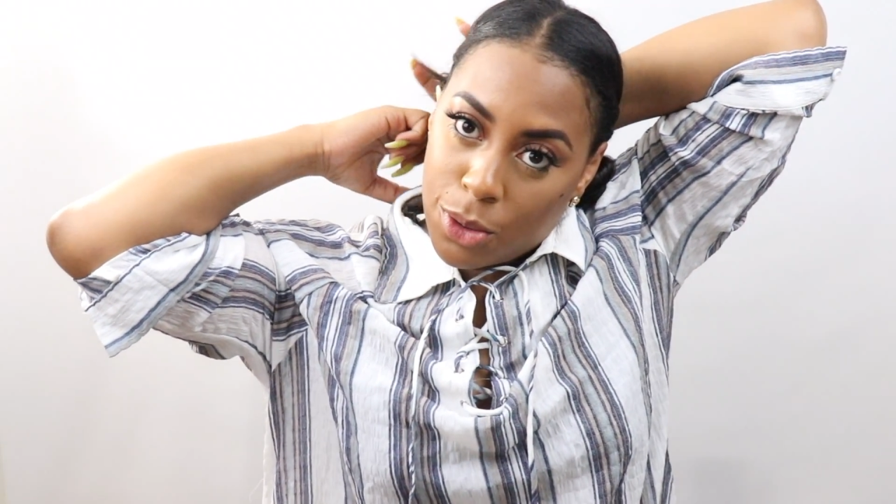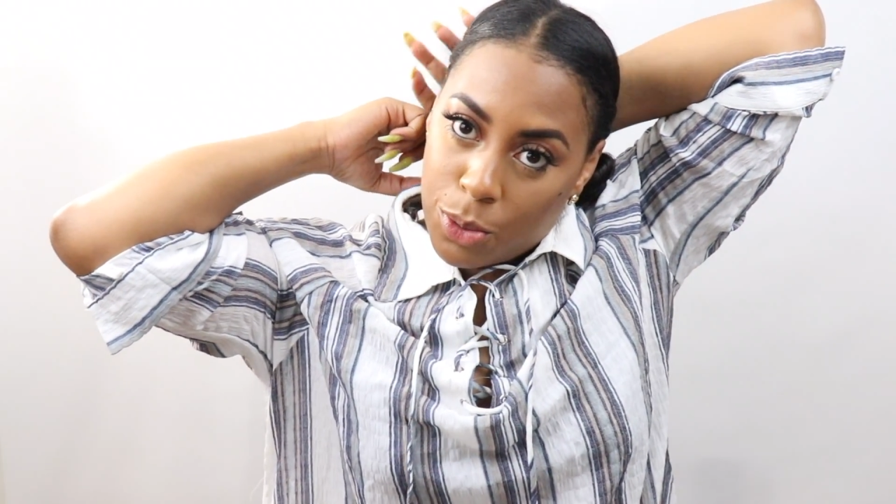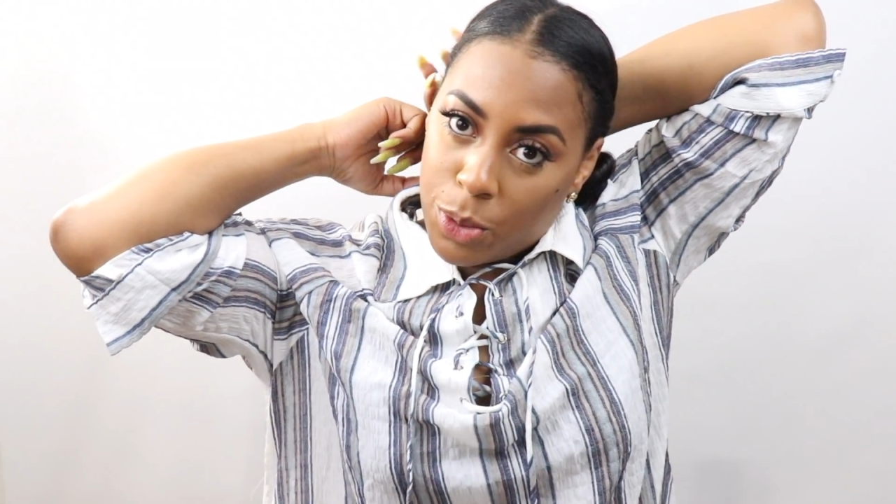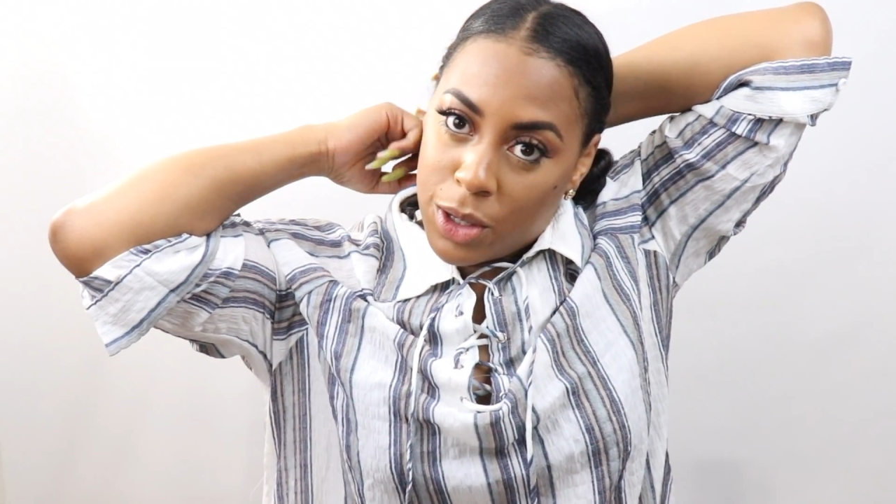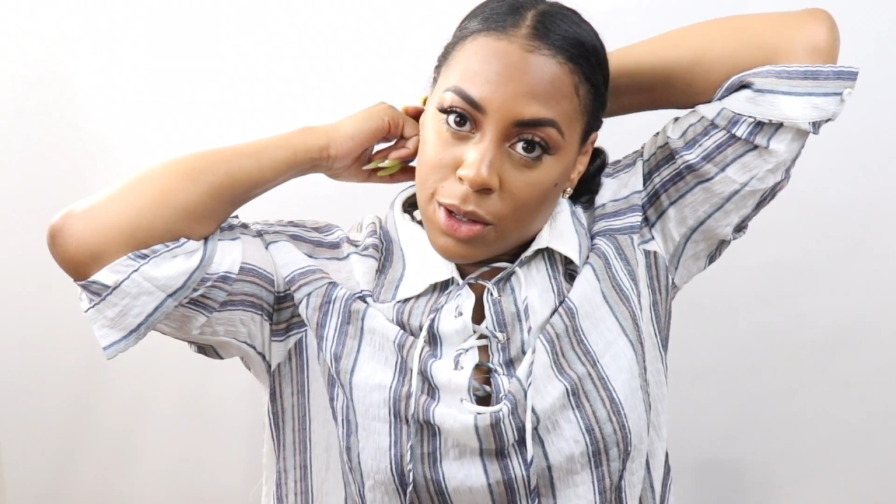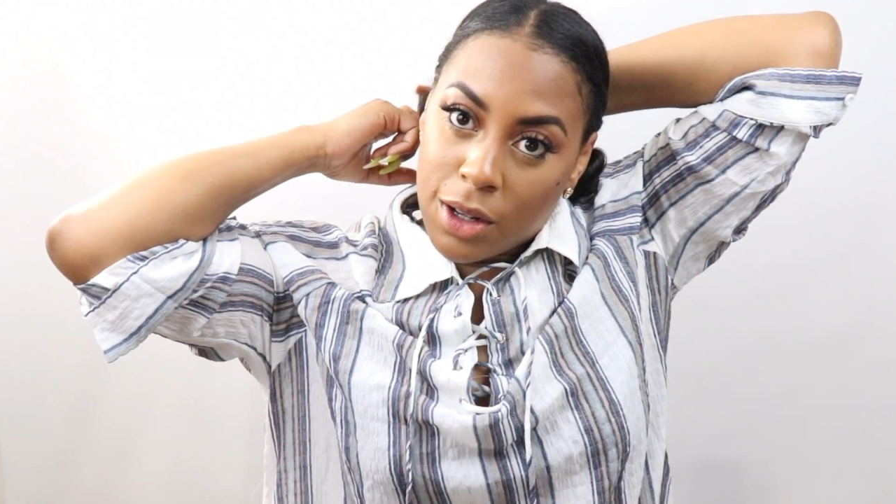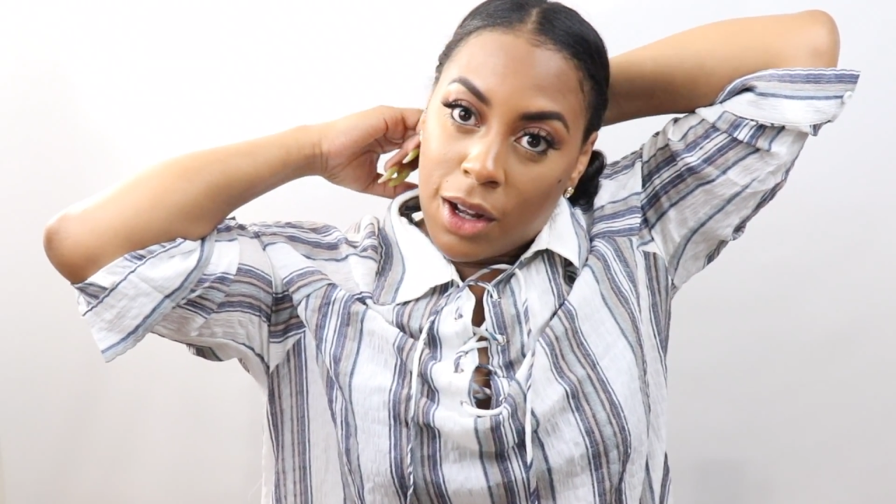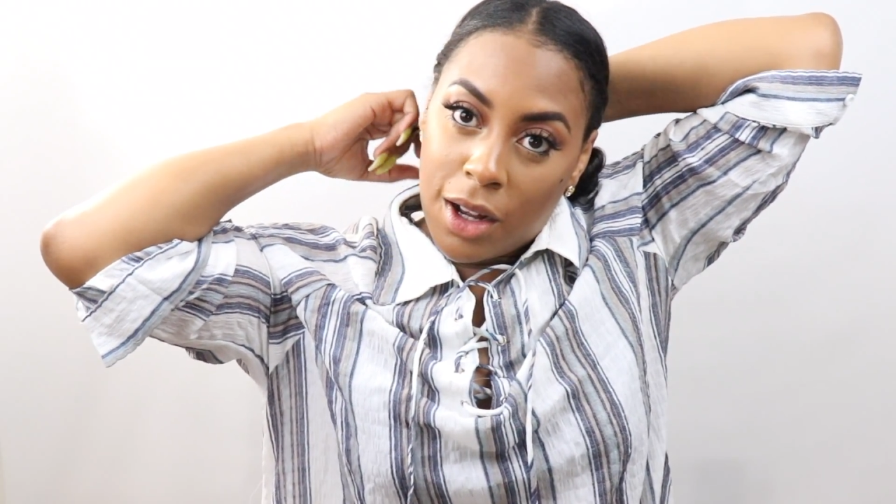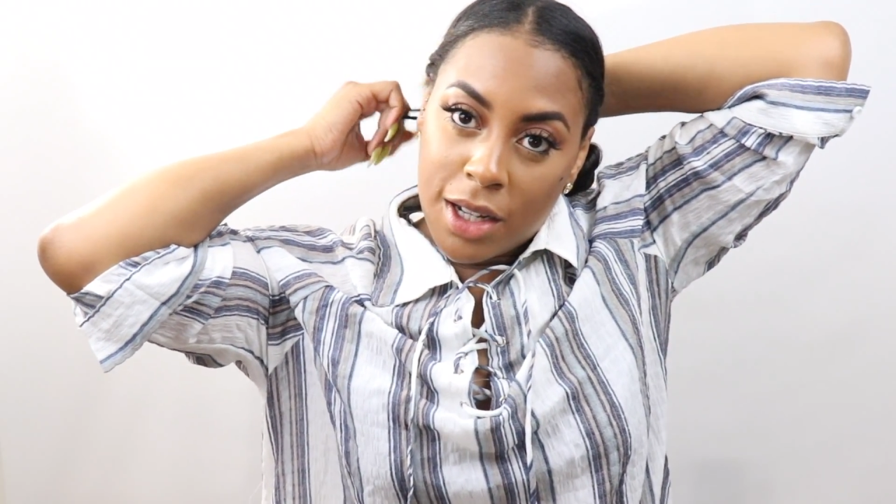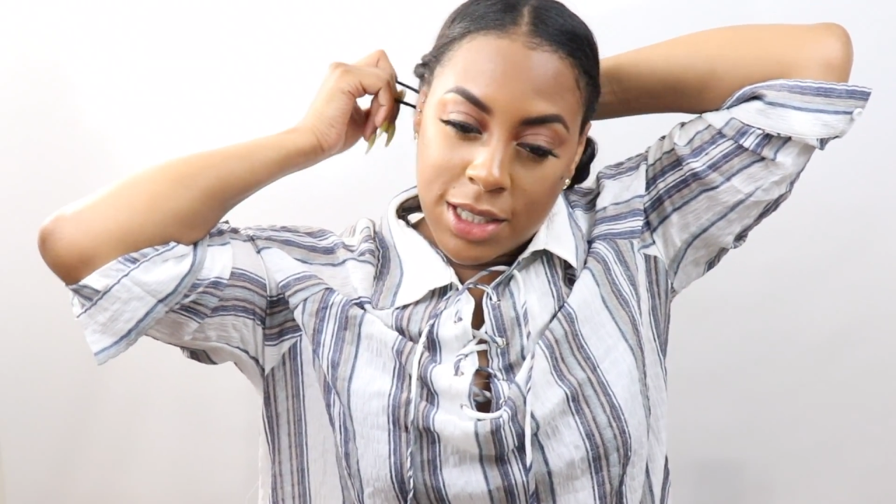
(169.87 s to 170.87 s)
will
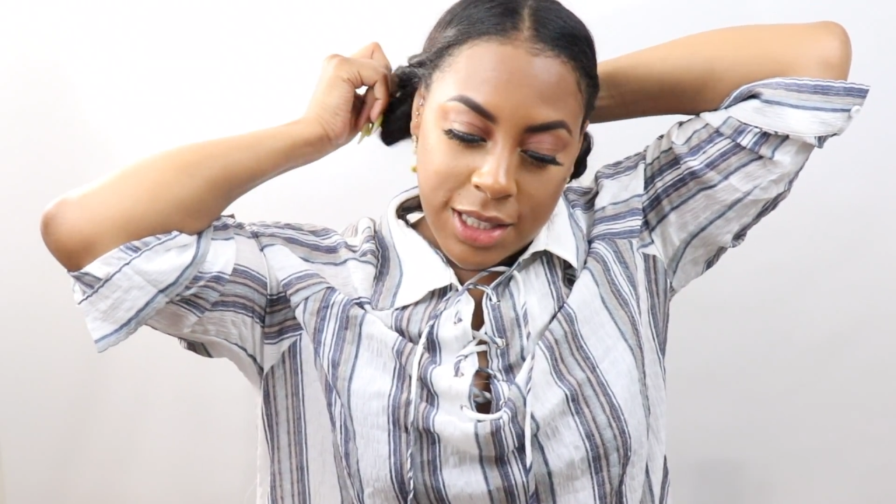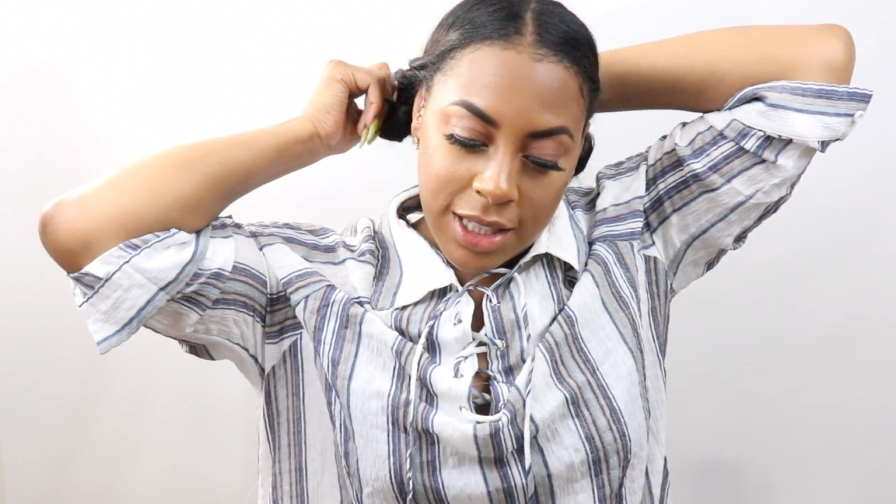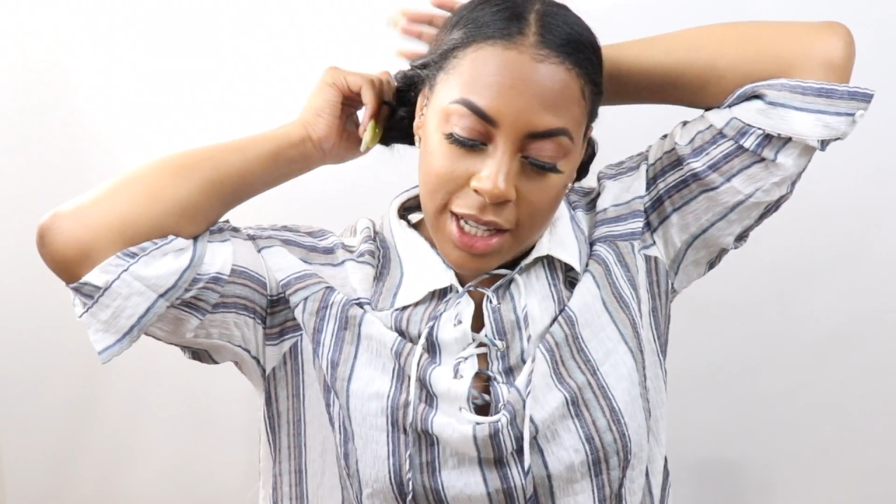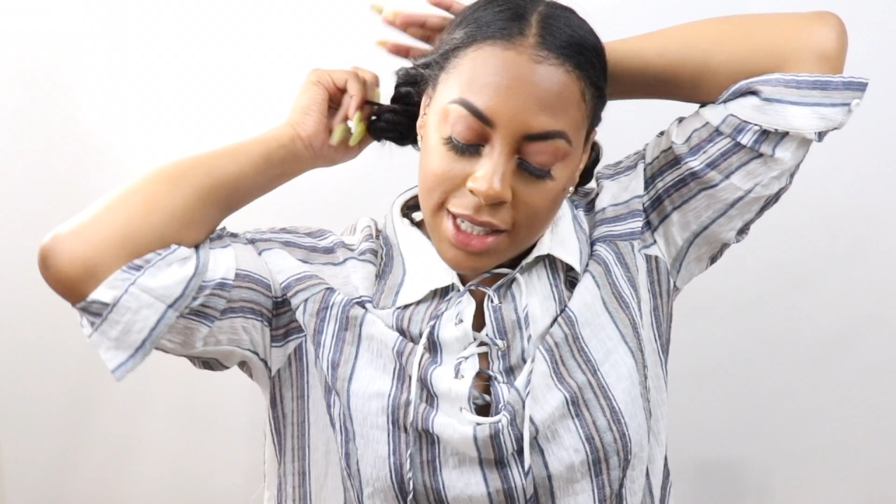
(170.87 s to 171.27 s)
cause